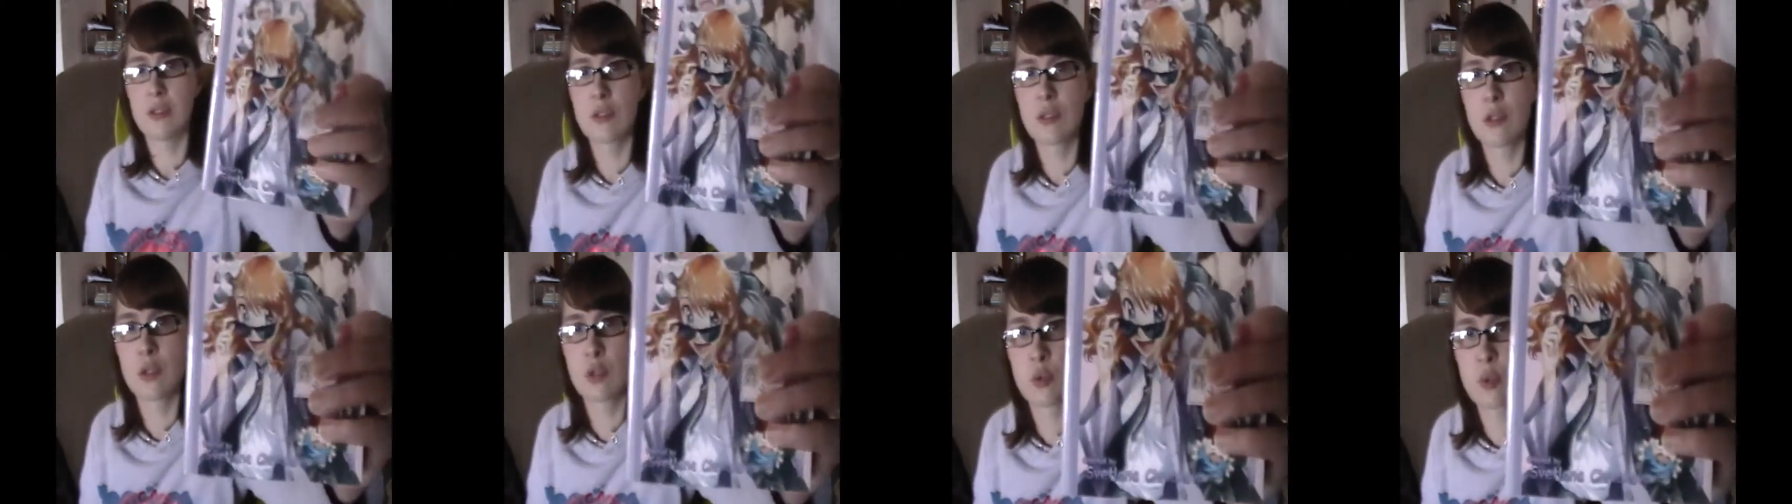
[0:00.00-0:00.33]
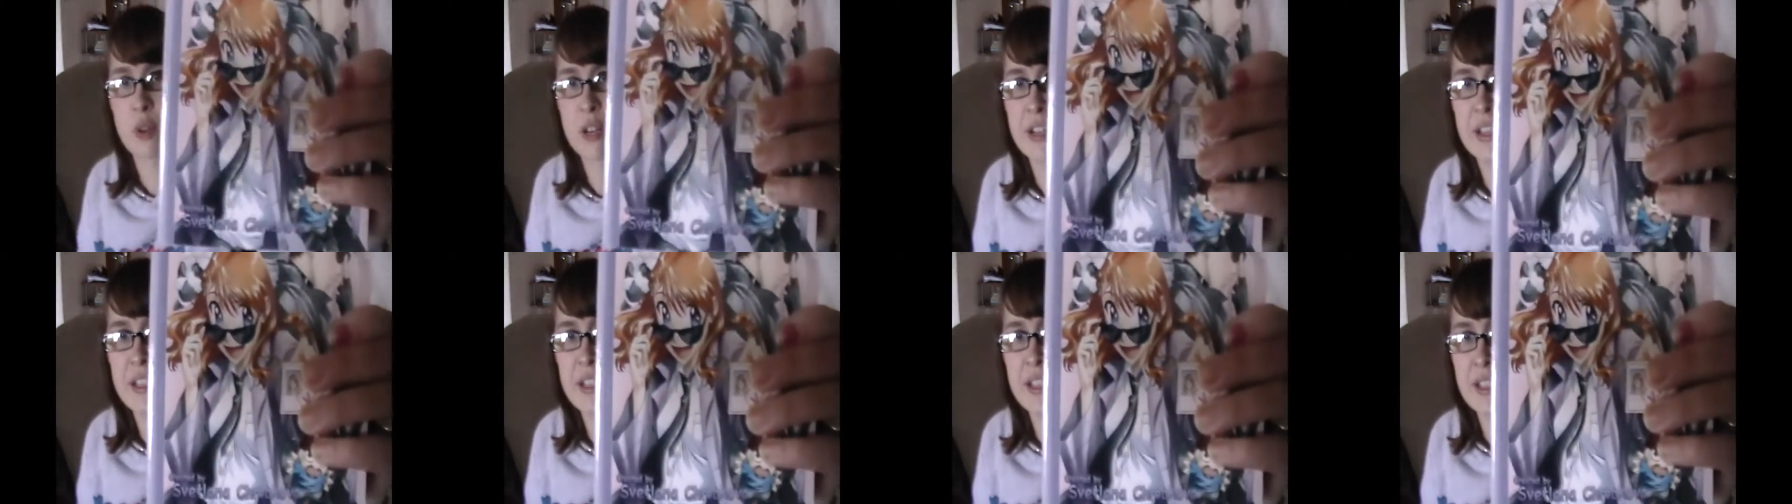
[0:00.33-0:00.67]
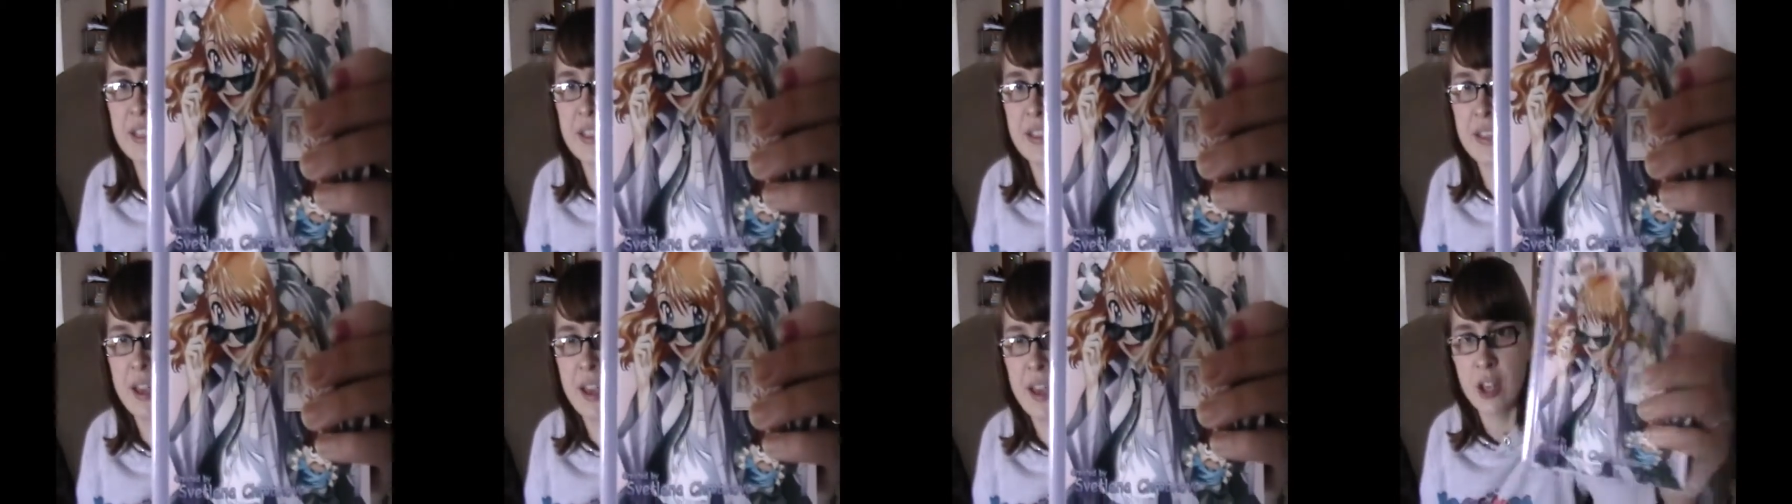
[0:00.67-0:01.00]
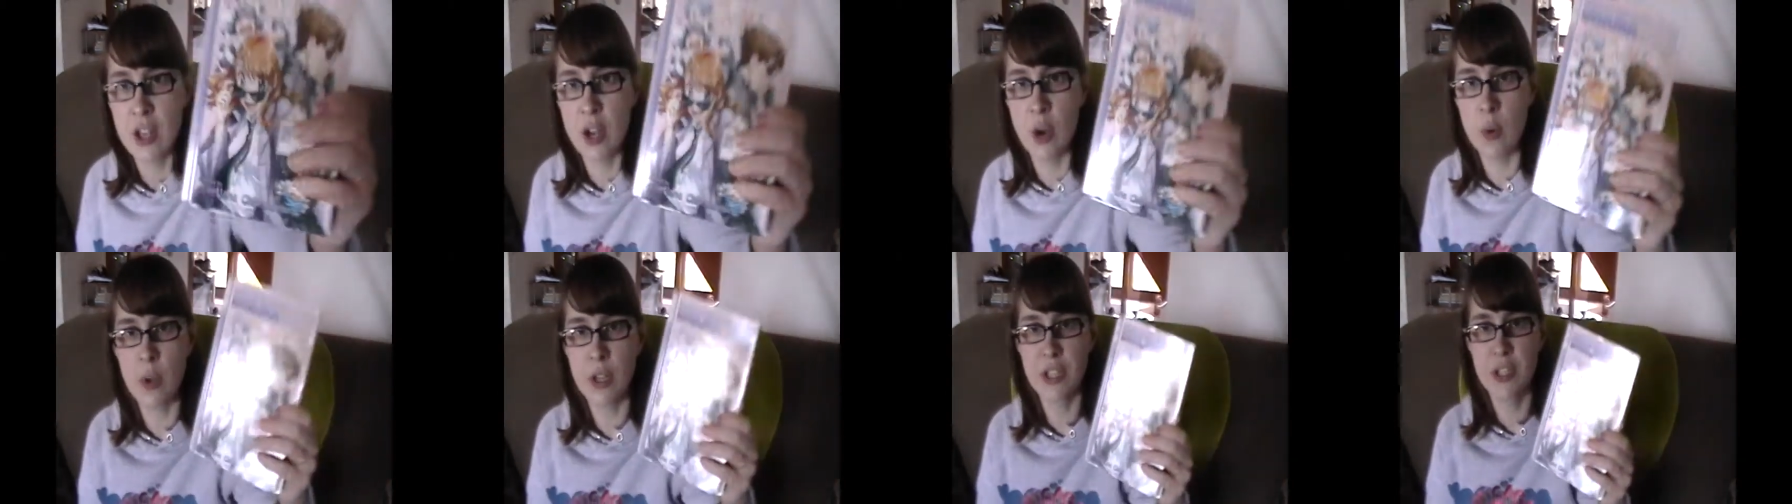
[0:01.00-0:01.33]
Chris,
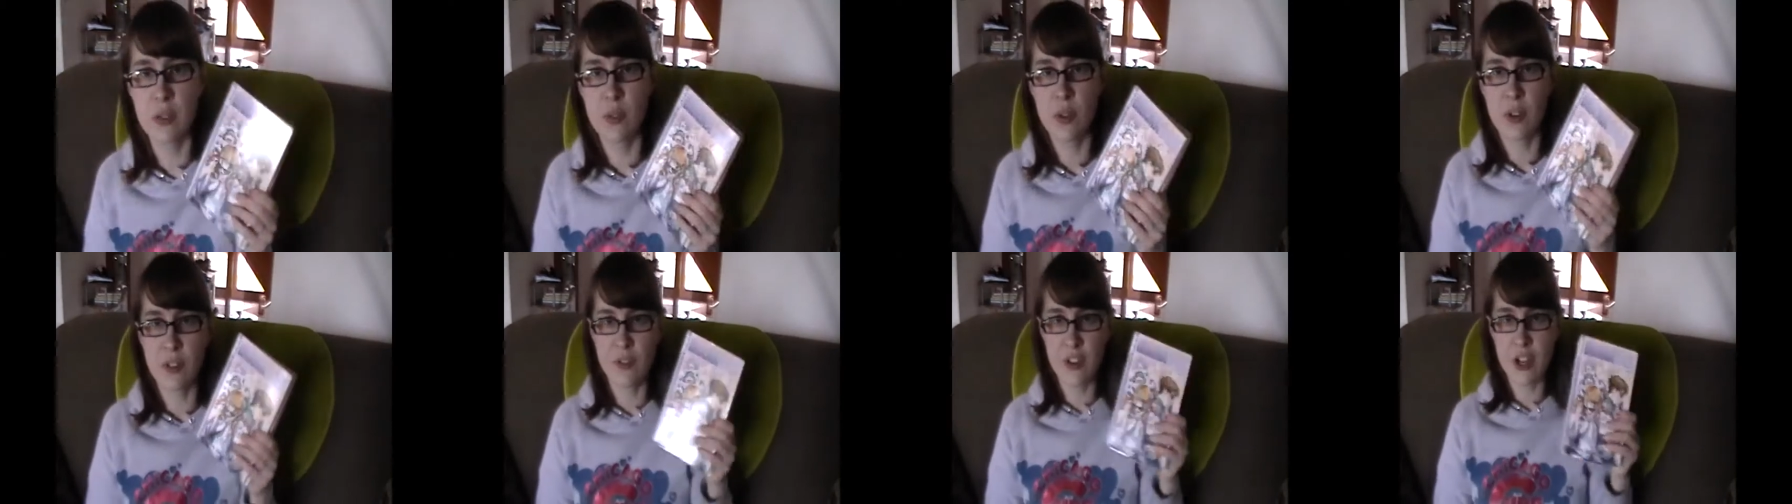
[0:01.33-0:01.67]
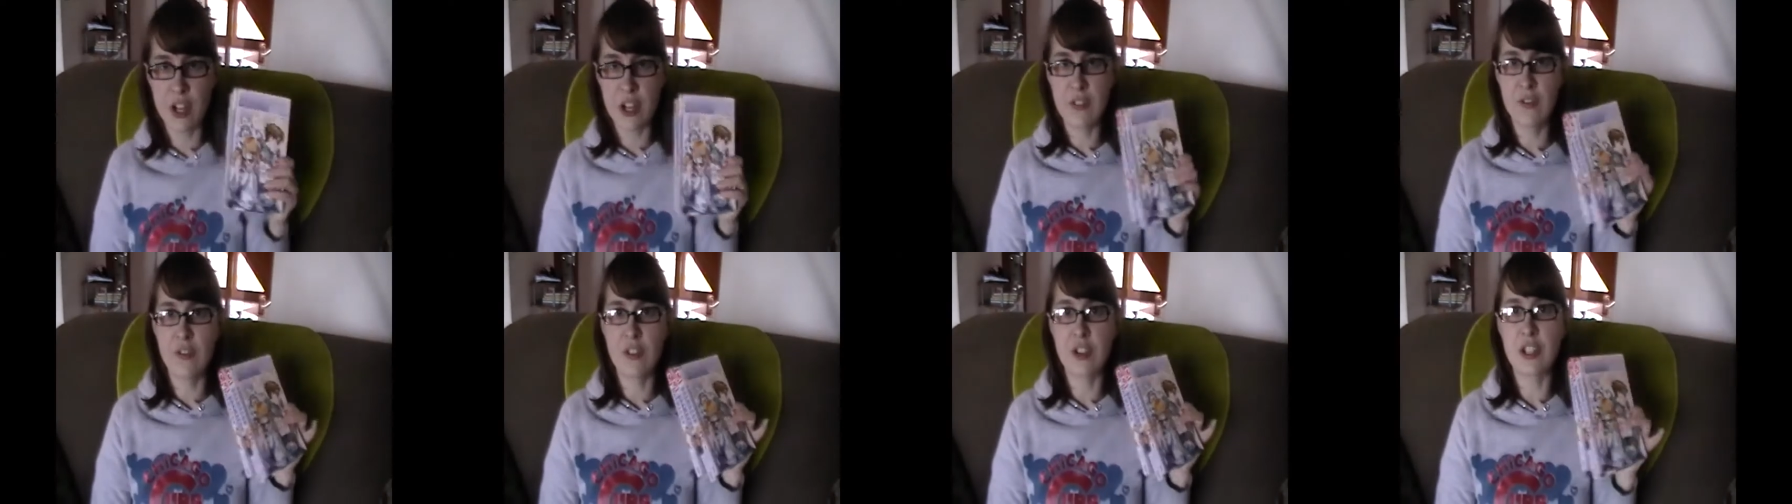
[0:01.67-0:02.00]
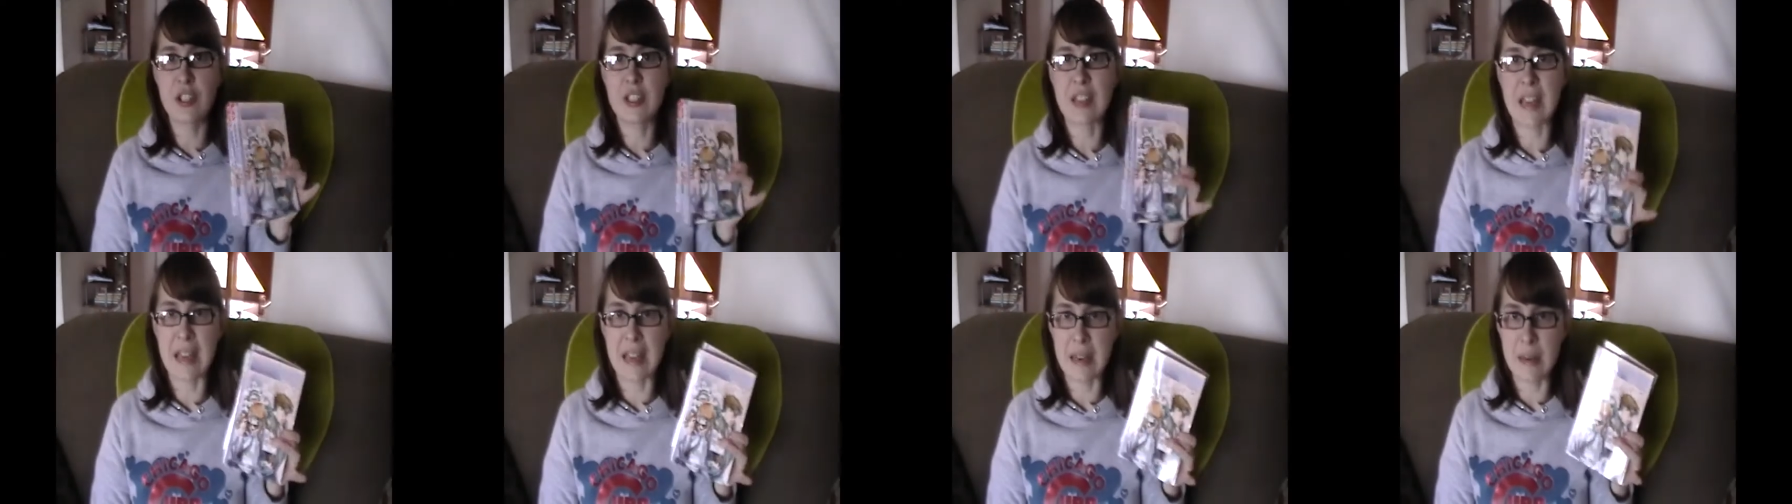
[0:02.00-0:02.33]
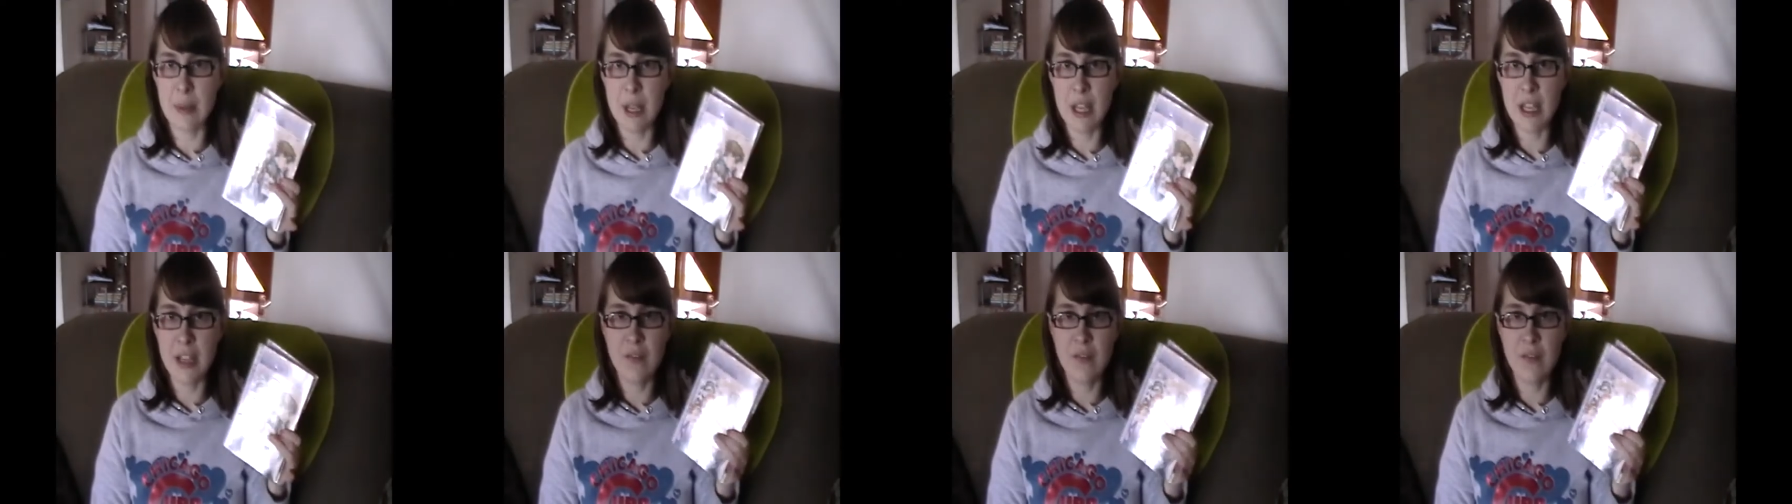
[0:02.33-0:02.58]
going to her very first anime